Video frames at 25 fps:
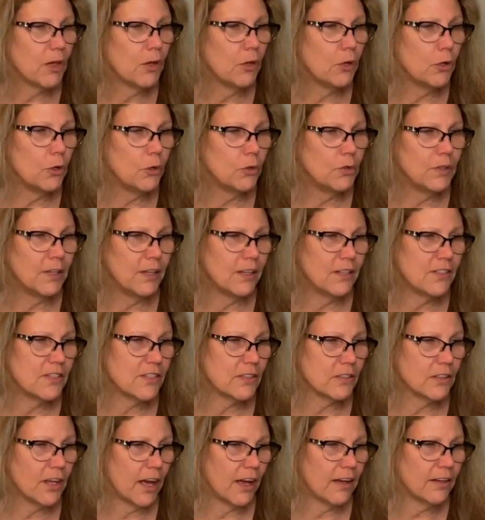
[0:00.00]
Who
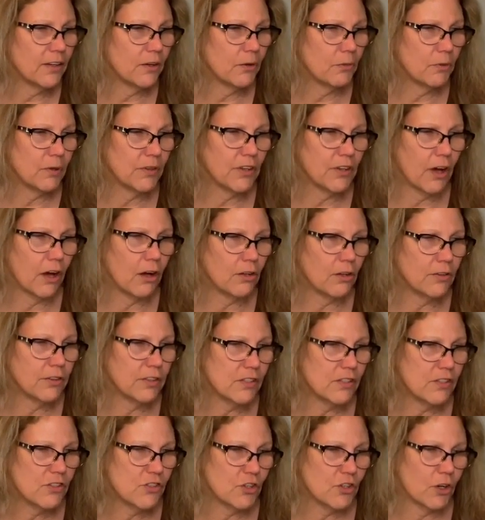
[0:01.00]
needs luck with all
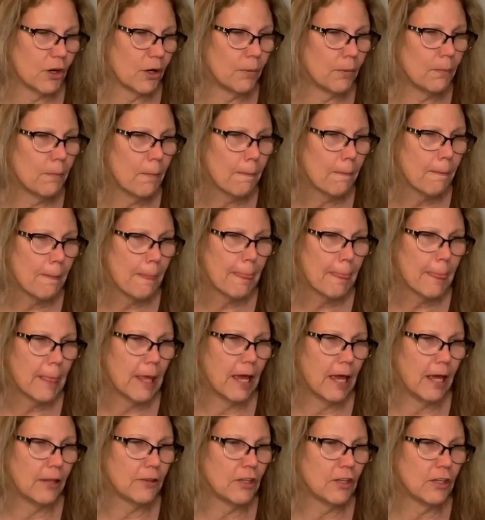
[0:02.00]
this charm?
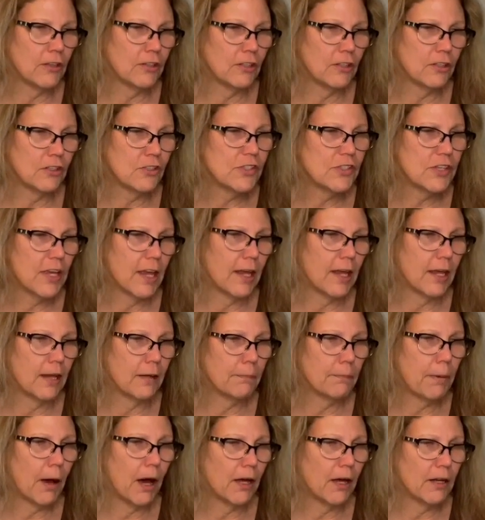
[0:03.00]
And then there's
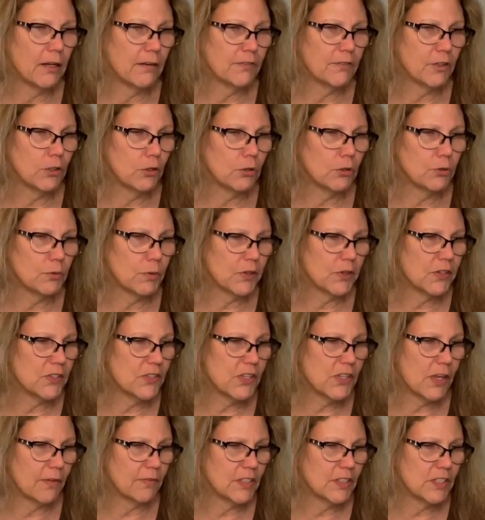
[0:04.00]
a pot of gold with
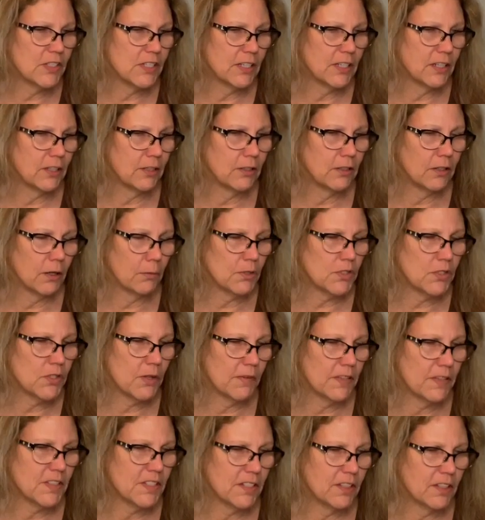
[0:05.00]
the number
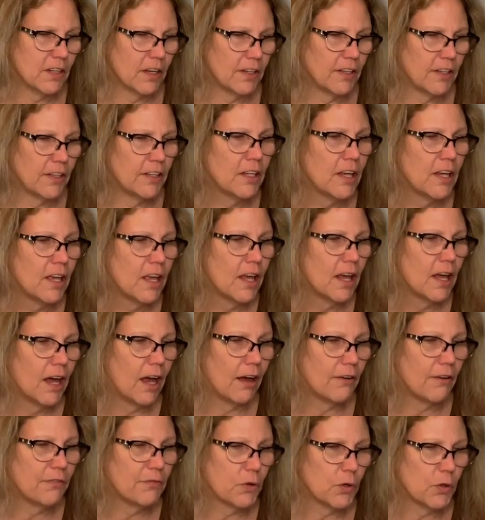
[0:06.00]
17 on it,
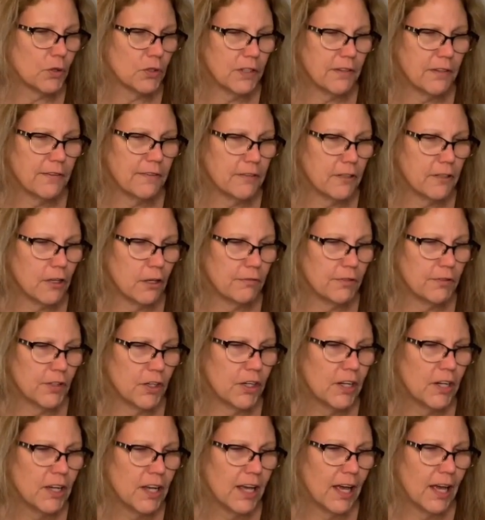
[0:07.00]
a four-leaf
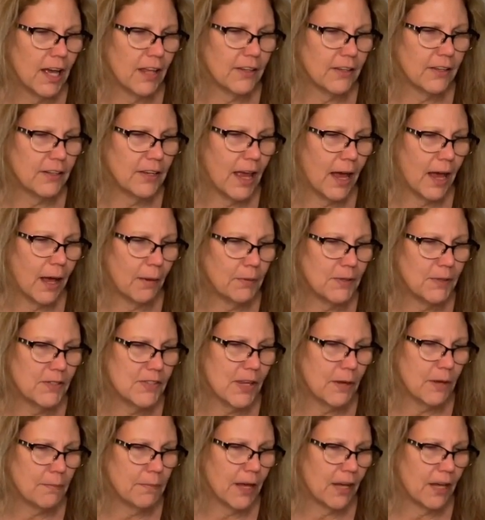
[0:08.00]
clover, and then happy
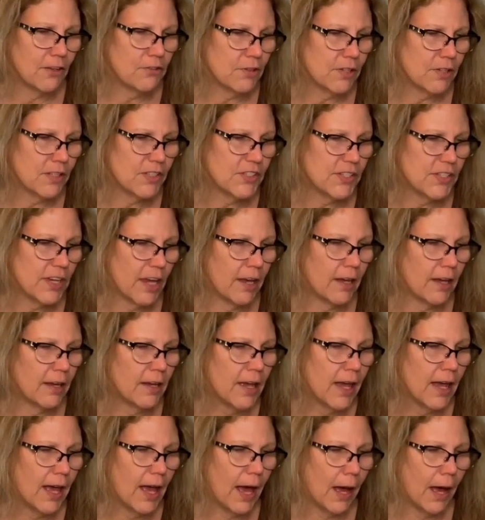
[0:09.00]
St. Patrick's
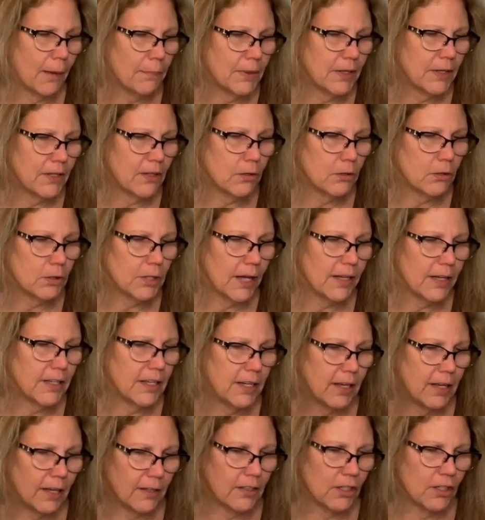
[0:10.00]
Day, happy go
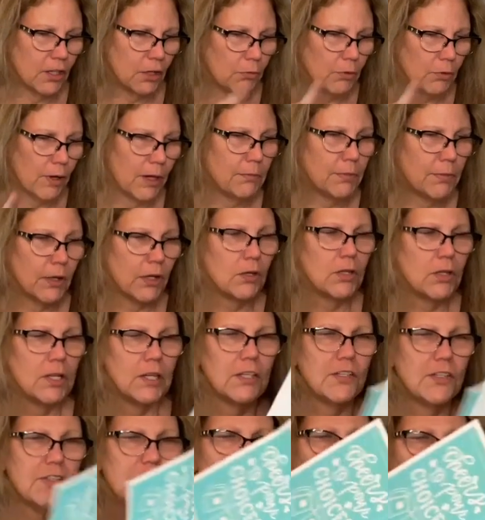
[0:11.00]
lucky, and then a rainbow.
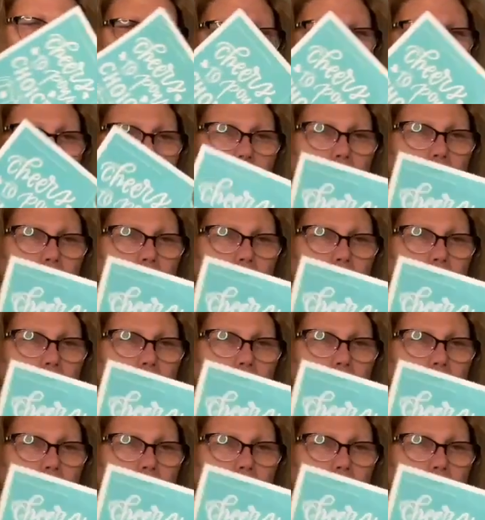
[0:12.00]
So